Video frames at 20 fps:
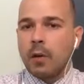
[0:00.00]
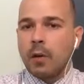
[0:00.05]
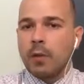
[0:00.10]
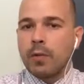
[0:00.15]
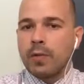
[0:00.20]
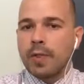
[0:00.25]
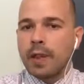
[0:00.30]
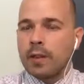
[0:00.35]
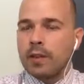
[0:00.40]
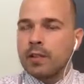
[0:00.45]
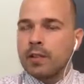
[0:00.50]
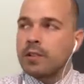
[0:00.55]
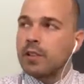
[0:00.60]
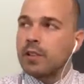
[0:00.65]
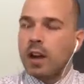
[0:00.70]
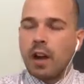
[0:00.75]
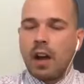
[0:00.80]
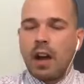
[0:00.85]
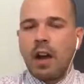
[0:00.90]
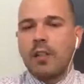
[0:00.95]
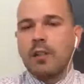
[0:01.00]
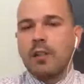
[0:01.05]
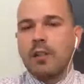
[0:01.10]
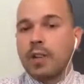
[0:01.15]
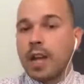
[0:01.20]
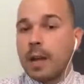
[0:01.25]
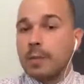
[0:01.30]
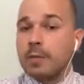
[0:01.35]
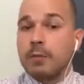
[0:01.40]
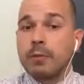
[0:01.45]
there's other
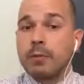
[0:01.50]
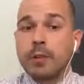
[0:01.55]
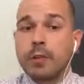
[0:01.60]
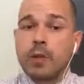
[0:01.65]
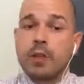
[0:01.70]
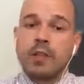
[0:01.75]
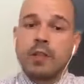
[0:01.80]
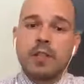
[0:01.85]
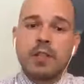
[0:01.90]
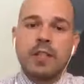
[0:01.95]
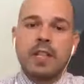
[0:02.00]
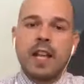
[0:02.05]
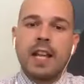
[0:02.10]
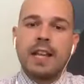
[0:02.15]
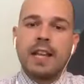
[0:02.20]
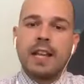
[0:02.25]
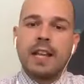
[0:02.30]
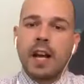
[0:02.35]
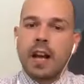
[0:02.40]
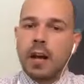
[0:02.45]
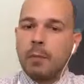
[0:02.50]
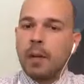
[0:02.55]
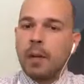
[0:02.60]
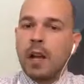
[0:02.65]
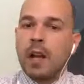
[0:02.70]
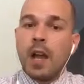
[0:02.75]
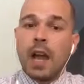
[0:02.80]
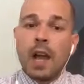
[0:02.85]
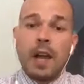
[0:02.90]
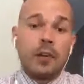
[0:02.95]
types of resources like
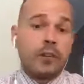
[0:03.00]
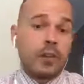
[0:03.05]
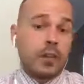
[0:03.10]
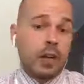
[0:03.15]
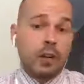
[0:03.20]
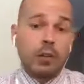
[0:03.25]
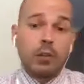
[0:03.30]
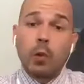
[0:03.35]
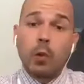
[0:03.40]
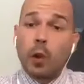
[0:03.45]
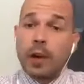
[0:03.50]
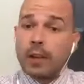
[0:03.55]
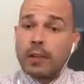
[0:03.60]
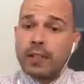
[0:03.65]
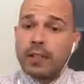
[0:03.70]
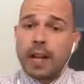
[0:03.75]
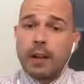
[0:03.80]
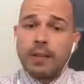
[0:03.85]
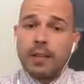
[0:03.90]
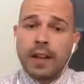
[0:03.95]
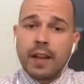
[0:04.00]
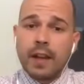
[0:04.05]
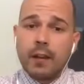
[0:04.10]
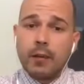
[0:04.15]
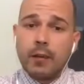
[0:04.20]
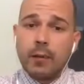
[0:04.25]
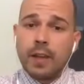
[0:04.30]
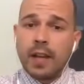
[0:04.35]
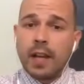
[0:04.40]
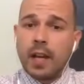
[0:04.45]
elder care lawyers out there
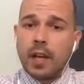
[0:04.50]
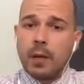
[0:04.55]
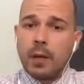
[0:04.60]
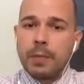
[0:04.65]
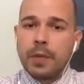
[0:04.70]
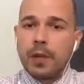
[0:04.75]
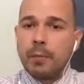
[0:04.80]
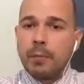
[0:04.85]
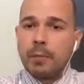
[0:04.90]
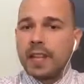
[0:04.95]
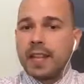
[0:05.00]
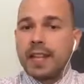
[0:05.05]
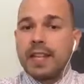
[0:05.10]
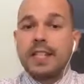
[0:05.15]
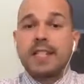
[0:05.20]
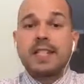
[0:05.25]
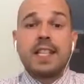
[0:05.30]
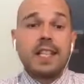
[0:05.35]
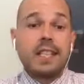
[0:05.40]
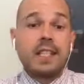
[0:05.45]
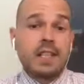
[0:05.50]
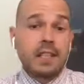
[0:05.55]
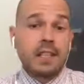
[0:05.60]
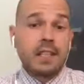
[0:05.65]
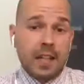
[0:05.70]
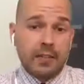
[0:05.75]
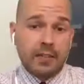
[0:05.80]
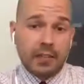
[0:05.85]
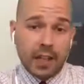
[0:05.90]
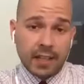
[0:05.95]
who can help, plan estates and
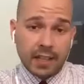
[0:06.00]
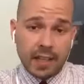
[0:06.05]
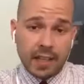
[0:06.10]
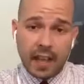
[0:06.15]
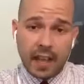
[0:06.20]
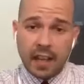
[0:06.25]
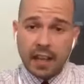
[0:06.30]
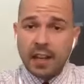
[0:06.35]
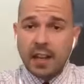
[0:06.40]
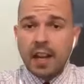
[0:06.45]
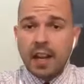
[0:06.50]
stuff like that.